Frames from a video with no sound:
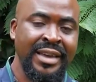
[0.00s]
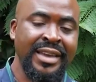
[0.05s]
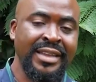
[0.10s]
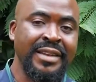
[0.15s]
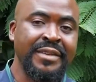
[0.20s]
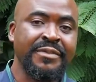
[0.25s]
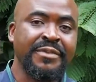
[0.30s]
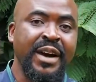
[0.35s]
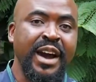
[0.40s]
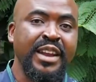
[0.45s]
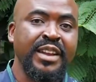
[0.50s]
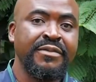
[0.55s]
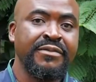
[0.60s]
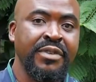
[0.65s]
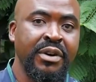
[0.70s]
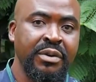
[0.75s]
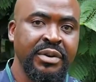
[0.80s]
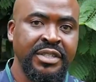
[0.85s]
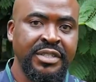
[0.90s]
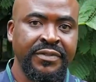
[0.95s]
they find it
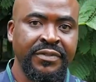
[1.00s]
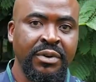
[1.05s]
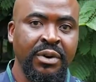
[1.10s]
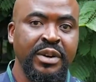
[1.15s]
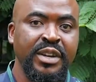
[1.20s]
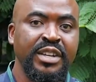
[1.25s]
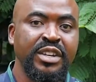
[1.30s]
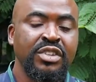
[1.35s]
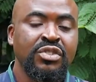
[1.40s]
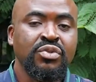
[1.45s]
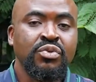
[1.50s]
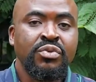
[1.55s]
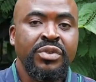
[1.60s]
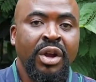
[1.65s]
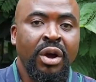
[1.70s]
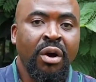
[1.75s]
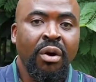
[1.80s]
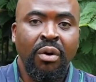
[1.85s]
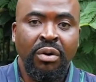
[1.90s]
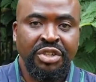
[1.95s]
very difficult. They need to
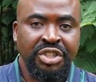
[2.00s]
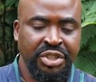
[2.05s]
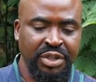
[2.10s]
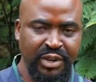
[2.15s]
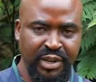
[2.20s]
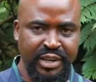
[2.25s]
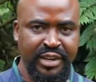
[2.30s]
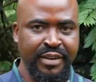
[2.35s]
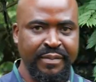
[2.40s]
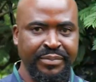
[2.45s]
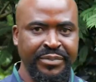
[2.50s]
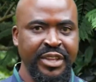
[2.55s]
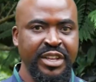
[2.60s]
recaution them.